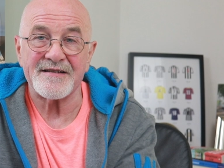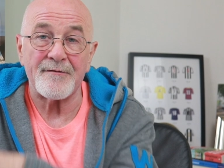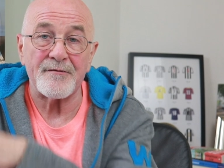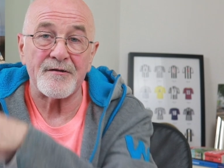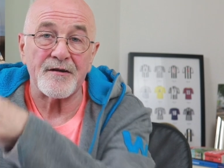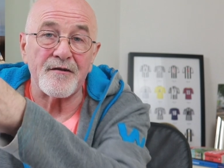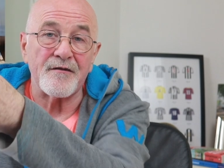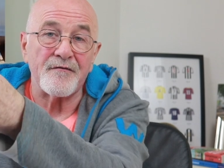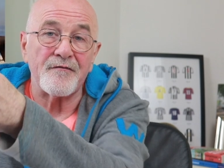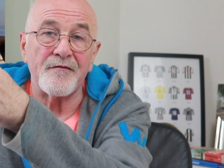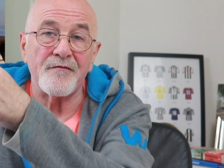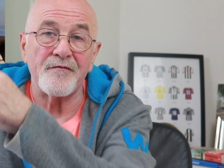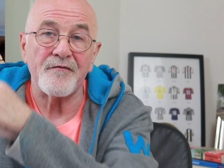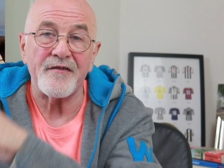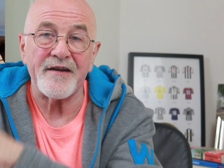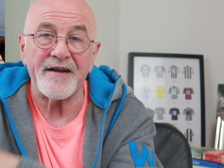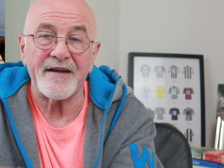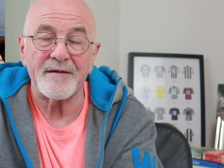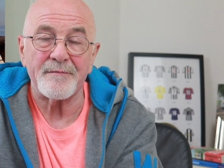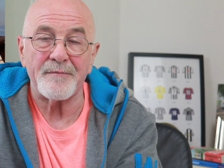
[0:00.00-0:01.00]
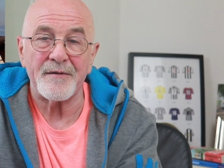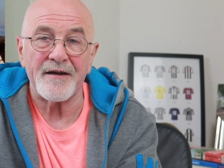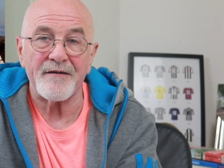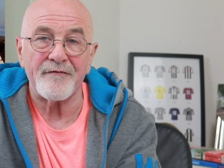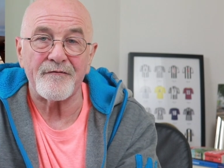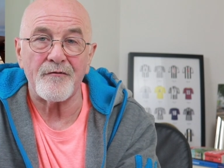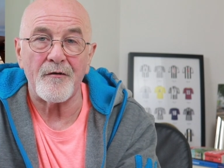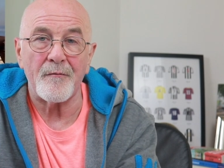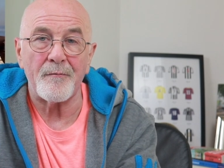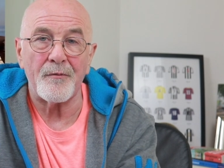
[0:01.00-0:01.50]
out in the field
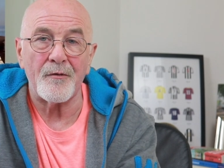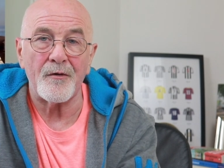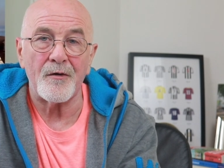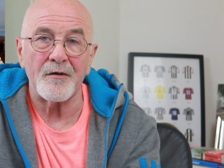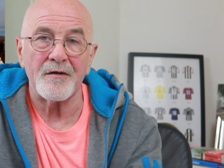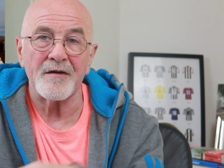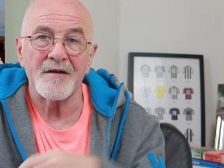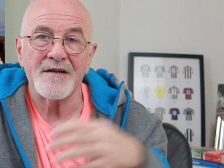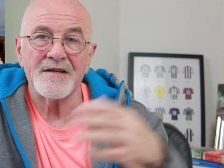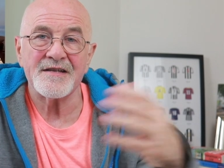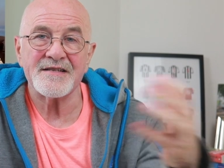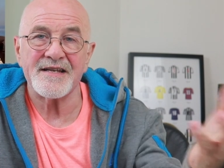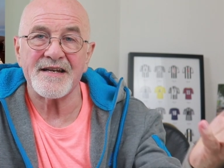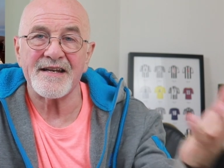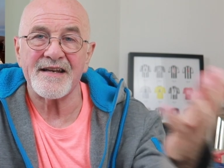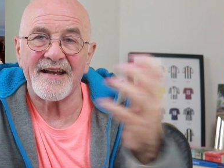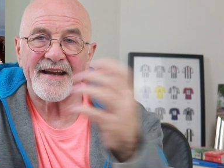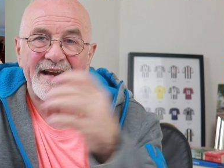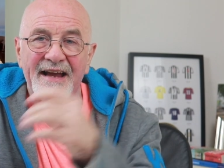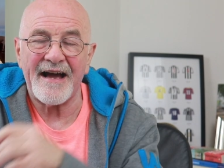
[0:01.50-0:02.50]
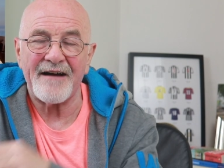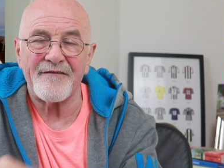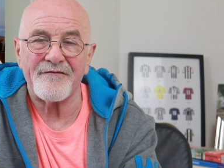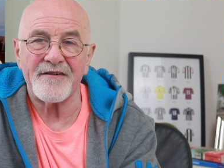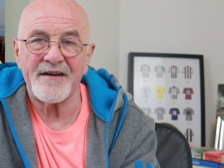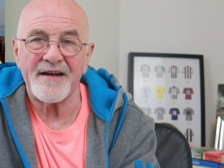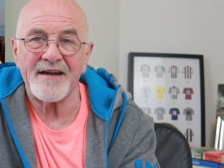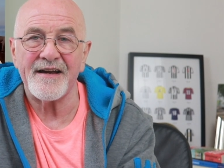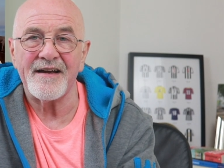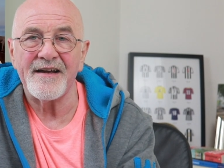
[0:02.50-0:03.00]
playing football, sitting in a
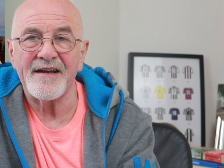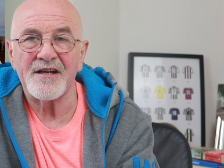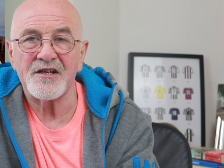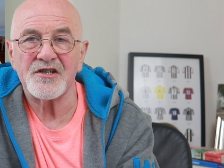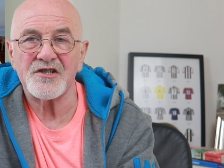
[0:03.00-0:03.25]
cafe,